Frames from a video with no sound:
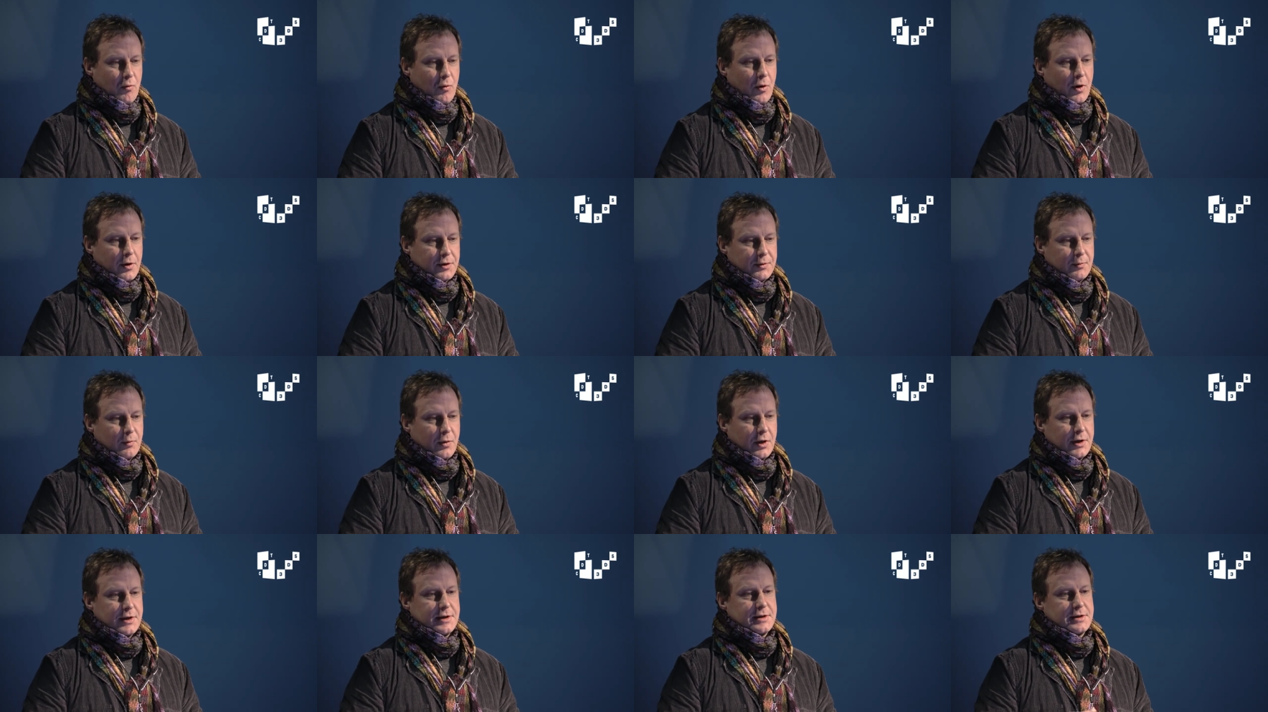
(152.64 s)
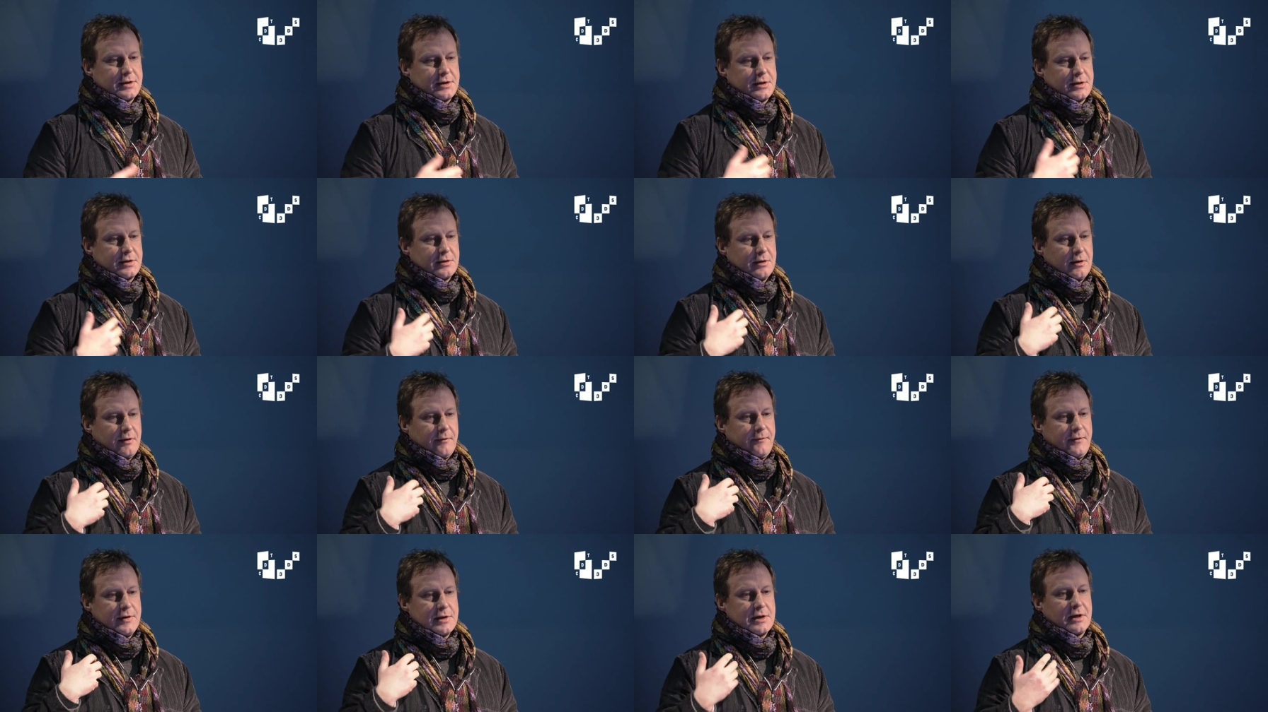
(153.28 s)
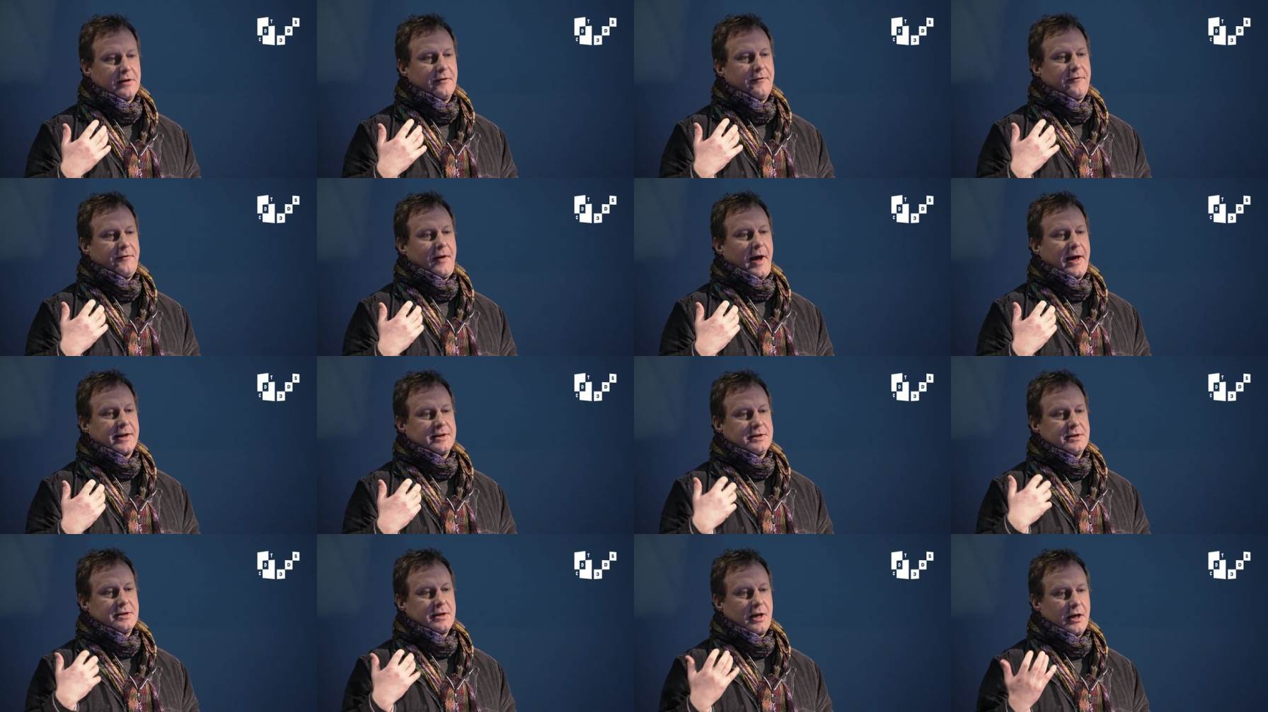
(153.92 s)
what one's sort of visual
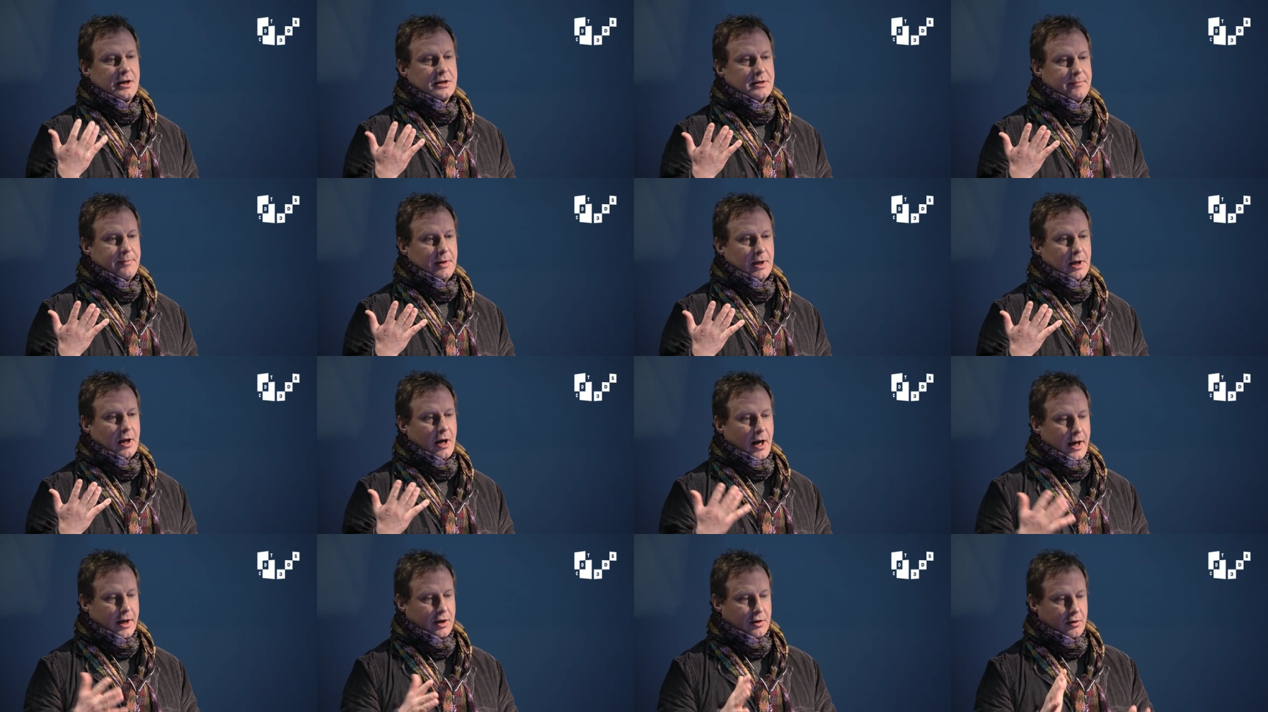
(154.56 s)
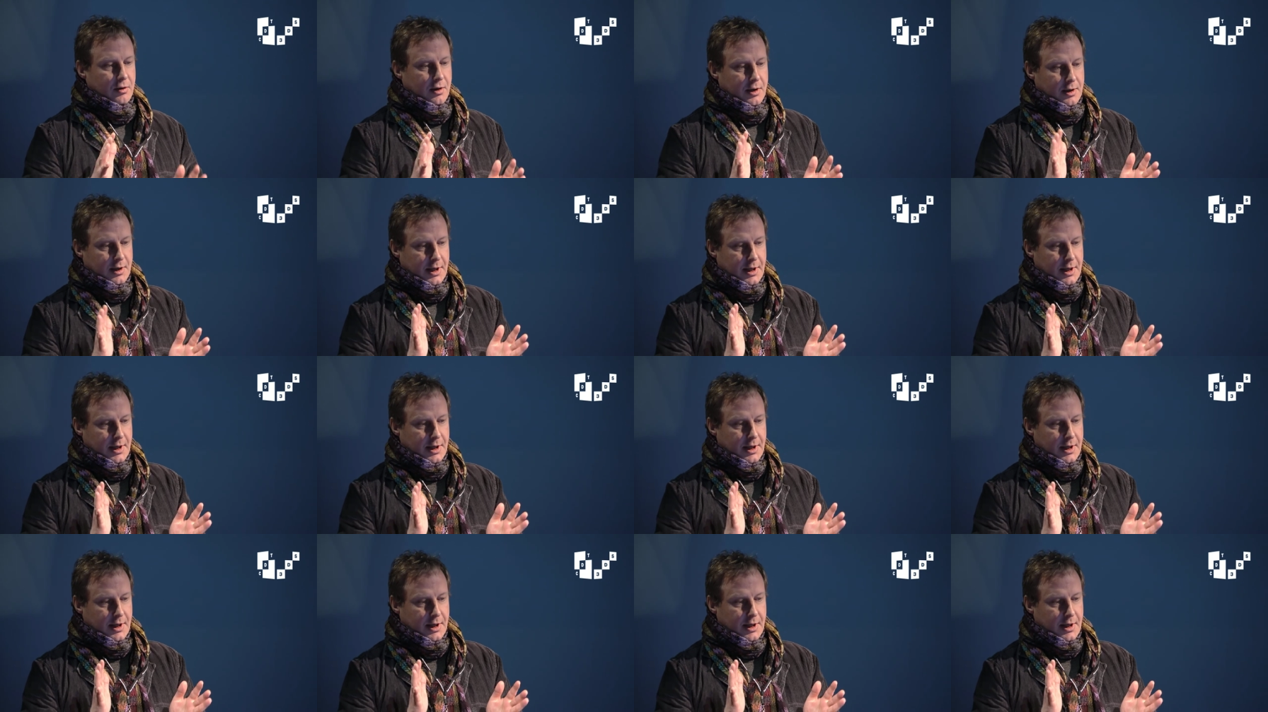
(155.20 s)
effect is going to be like.